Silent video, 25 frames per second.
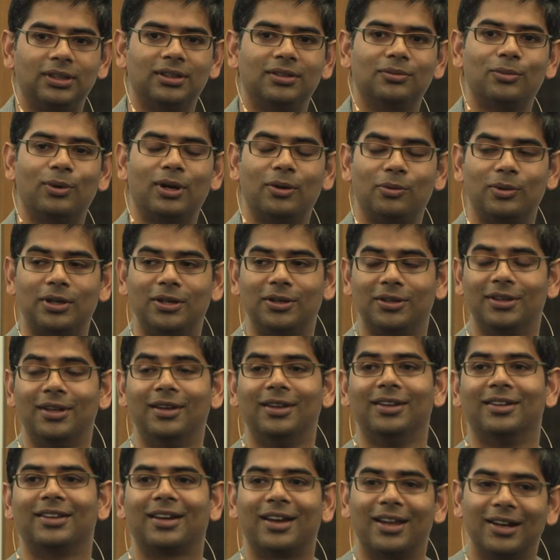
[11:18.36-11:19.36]
where the
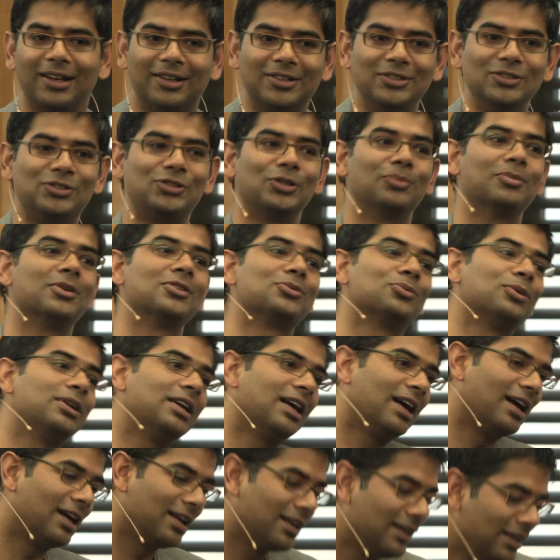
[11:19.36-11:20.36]
kind of consumers we
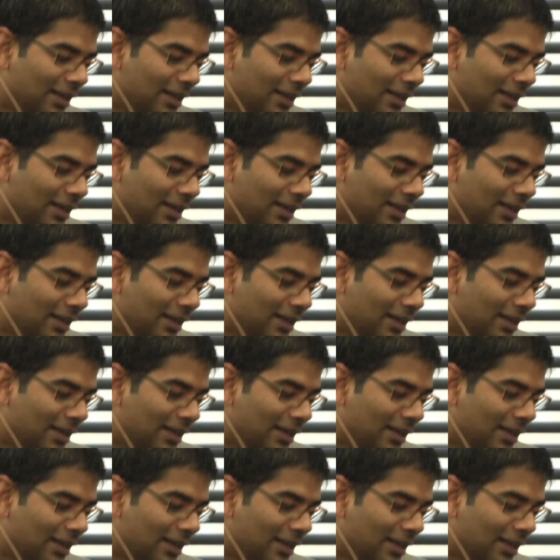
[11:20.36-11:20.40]
had,